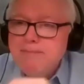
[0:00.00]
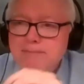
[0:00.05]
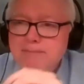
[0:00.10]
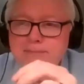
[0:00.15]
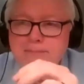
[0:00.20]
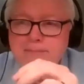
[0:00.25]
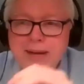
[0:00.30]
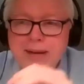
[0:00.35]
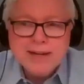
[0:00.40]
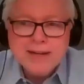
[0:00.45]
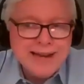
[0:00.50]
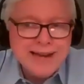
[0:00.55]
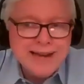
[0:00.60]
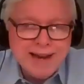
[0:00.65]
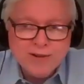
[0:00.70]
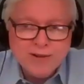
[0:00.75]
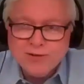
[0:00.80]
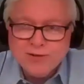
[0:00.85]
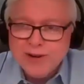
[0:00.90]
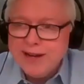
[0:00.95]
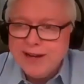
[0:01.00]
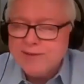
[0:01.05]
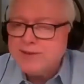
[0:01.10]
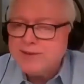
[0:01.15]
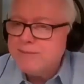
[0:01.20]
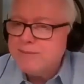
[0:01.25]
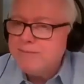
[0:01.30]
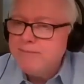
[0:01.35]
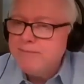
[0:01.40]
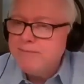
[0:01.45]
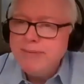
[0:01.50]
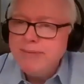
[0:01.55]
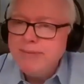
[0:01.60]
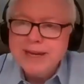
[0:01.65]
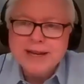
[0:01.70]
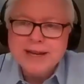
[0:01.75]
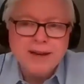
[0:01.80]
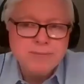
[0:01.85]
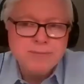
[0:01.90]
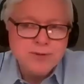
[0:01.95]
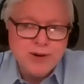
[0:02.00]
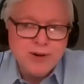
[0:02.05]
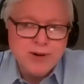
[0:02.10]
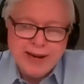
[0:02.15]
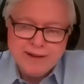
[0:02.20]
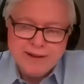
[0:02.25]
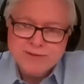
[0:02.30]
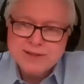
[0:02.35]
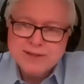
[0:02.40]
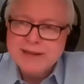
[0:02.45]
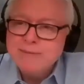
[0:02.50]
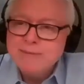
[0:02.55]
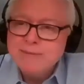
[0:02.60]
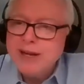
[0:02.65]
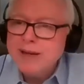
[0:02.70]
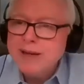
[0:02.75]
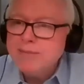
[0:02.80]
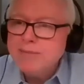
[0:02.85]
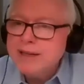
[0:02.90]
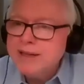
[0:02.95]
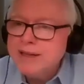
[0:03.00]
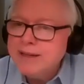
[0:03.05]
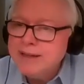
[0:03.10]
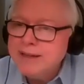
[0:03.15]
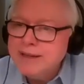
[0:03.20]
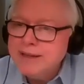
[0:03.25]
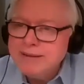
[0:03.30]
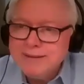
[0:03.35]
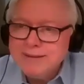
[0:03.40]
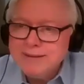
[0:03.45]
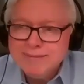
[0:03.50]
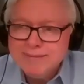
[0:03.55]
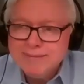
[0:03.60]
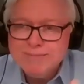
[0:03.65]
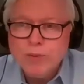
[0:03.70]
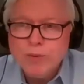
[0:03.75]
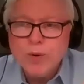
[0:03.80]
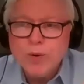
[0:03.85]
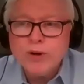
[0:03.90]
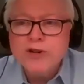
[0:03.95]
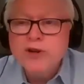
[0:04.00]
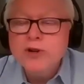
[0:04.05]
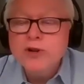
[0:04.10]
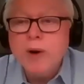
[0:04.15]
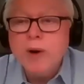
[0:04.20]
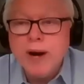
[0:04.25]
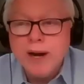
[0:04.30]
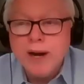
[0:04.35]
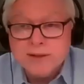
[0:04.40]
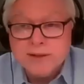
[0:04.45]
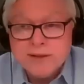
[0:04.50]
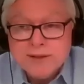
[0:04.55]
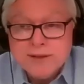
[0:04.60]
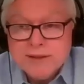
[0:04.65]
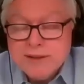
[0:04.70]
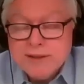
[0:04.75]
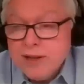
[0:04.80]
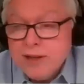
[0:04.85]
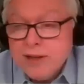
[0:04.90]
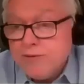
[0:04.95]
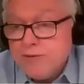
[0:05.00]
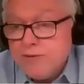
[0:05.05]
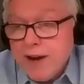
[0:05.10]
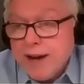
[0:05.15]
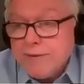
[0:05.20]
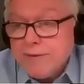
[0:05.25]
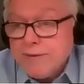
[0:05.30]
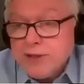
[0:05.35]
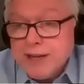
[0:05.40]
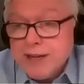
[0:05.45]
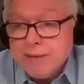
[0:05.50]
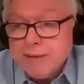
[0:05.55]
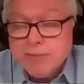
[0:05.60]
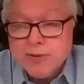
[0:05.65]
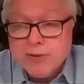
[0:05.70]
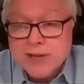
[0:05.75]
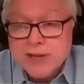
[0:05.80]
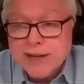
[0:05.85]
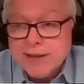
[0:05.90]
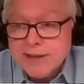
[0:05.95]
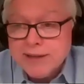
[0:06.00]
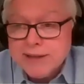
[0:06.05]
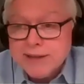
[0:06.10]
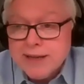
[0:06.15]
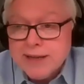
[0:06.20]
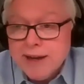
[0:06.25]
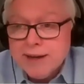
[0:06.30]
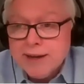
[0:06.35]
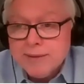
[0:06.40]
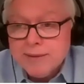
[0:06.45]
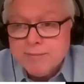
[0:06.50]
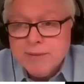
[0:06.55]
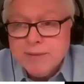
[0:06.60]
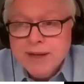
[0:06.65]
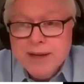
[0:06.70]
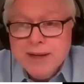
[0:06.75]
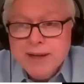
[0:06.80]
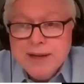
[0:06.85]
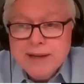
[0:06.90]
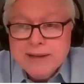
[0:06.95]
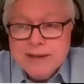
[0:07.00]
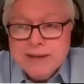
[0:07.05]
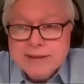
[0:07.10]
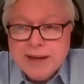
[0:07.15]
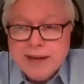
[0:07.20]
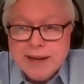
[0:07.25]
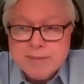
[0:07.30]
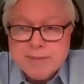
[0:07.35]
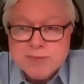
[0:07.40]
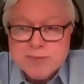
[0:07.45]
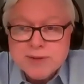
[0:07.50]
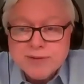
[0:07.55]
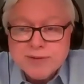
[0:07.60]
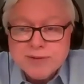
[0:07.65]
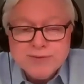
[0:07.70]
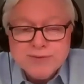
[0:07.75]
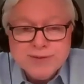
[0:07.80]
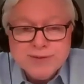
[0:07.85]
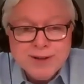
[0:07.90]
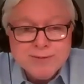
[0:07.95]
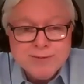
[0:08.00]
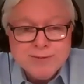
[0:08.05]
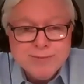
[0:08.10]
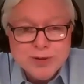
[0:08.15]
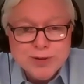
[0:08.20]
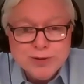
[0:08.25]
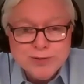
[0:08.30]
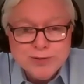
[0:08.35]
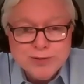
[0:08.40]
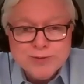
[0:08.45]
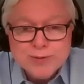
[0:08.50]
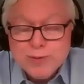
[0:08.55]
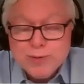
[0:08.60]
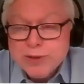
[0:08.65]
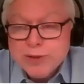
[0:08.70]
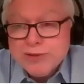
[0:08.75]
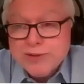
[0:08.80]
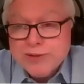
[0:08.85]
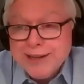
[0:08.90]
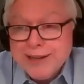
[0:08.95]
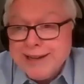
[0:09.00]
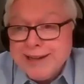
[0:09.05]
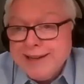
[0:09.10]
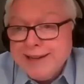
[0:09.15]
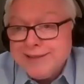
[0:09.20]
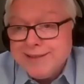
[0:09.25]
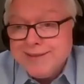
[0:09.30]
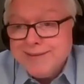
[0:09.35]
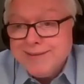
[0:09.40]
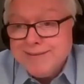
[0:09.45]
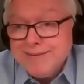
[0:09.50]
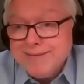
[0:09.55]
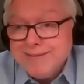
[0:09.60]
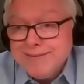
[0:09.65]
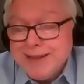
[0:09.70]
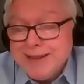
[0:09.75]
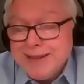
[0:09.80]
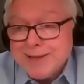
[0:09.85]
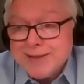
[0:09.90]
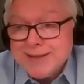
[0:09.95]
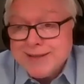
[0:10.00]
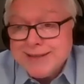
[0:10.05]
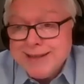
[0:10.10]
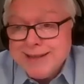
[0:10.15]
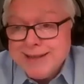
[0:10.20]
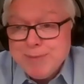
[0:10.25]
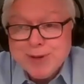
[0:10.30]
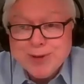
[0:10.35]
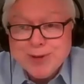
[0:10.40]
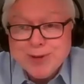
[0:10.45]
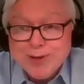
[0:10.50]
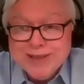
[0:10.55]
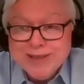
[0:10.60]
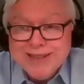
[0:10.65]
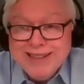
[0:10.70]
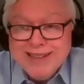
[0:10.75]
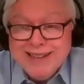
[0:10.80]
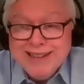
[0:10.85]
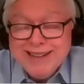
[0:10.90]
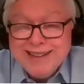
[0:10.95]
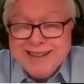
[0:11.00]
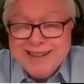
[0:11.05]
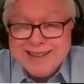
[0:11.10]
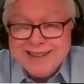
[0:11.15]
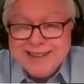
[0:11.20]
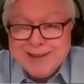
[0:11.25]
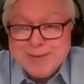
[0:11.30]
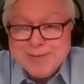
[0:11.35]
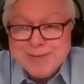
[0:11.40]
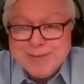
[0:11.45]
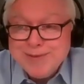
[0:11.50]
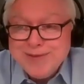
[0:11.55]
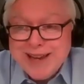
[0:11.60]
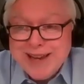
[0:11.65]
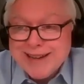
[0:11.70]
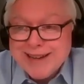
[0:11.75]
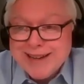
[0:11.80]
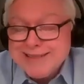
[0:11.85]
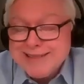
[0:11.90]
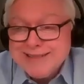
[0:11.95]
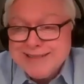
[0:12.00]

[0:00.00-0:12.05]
big downdrafts and big updrafts. They may be more nuanced, 5 or 10% at a time types of moves, which again is typical. In fact,